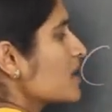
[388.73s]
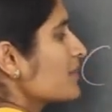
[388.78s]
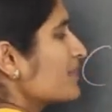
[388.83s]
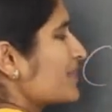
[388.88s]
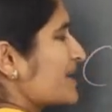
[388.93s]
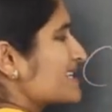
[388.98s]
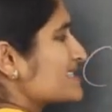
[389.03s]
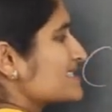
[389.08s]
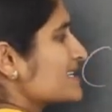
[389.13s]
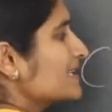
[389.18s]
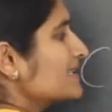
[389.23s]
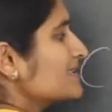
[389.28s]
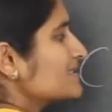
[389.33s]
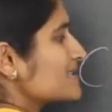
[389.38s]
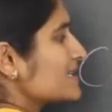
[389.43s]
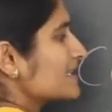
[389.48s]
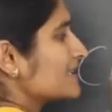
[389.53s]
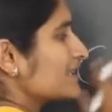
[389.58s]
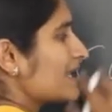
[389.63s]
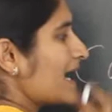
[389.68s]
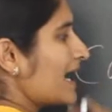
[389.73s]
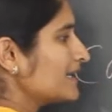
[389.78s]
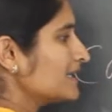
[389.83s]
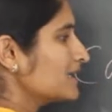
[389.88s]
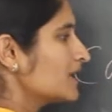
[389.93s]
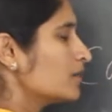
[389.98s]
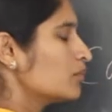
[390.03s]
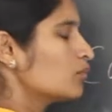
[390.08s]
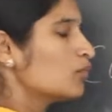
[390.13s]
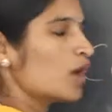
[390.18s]
present in
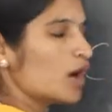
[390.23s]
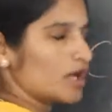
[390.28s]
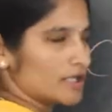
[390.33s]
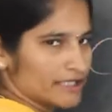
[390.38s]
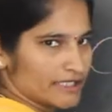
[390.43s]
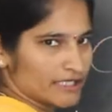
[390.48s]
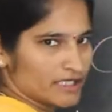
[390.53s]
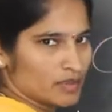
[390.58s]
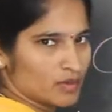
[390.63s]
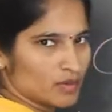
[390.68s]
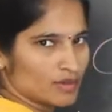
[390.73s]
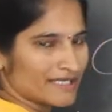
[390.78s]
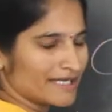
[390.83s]
that molecule.